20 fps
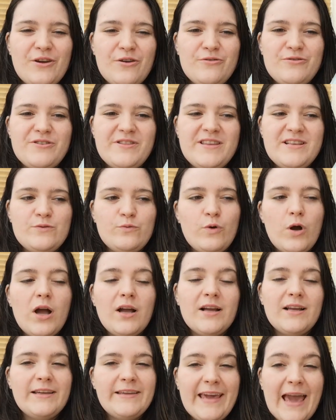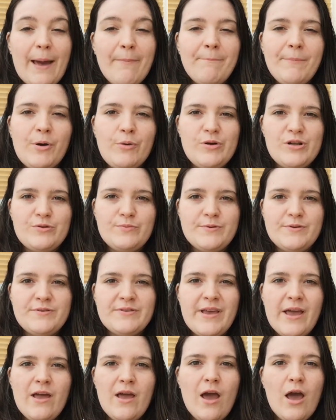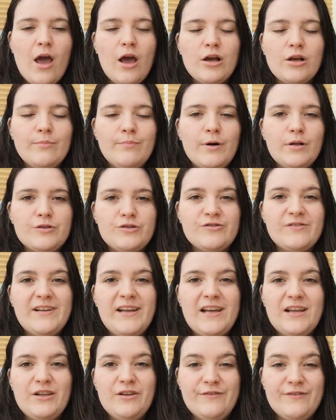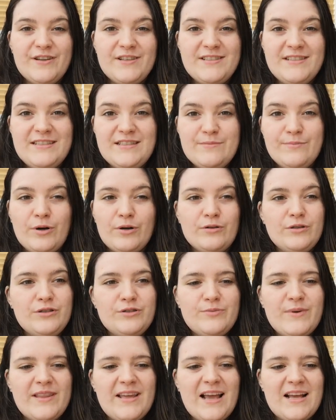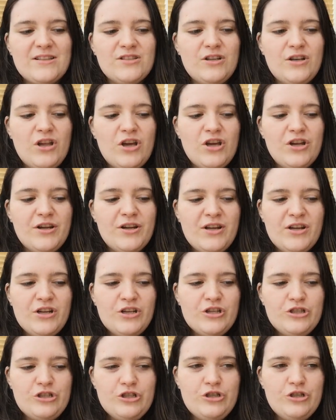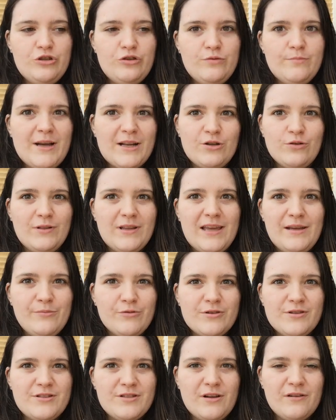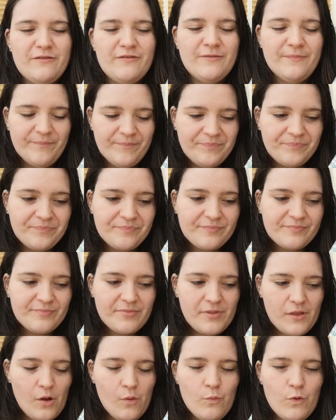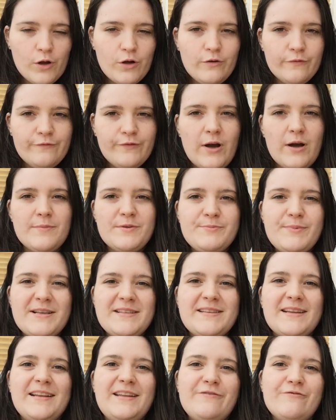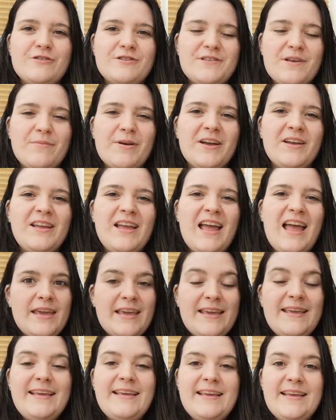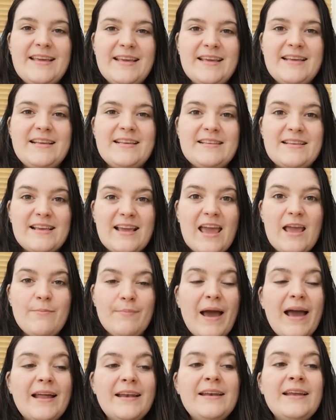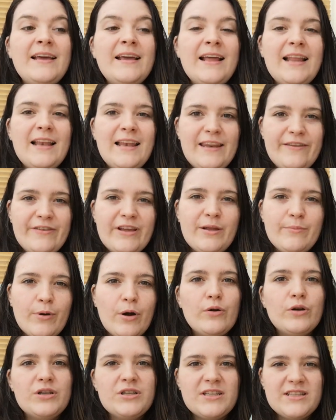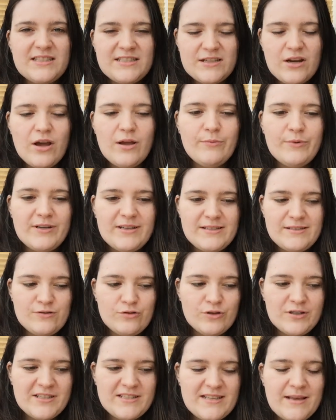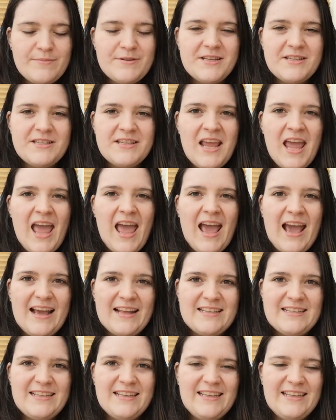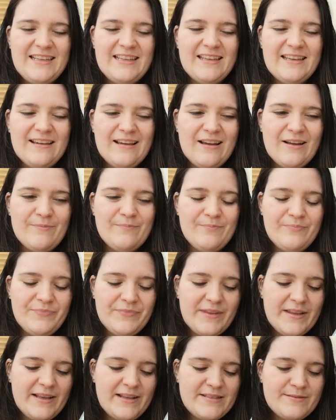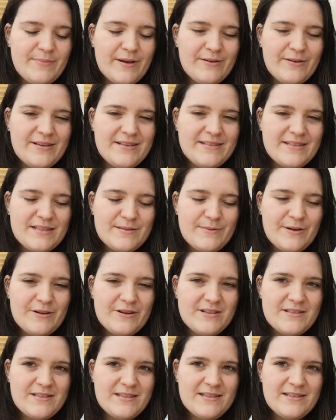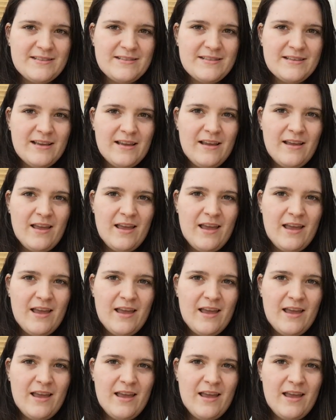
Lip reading: who go to this work camp, which was compulsory at universities in Poland, where they had to learn to do manual labour and stuff, work on farms basically for a summer. He is a gay man living in Poland at this time when it's not accepted, and he it's about his experiences.